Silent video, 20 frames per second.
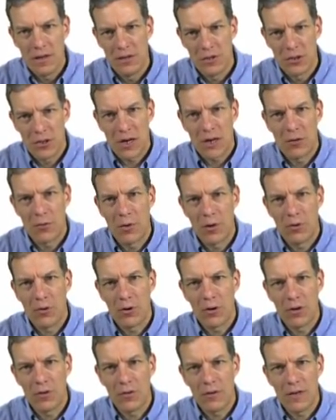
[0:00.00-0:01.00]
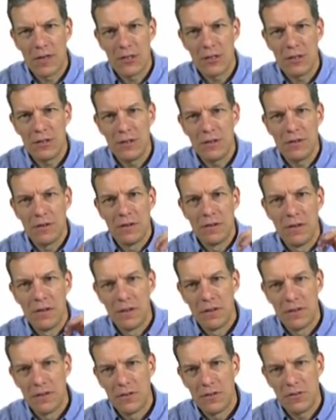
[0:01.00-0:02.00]
shock 1 organization,
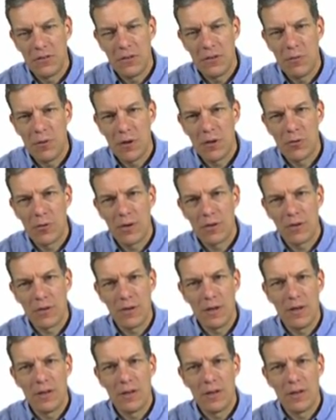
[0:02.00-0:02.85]
see whether it's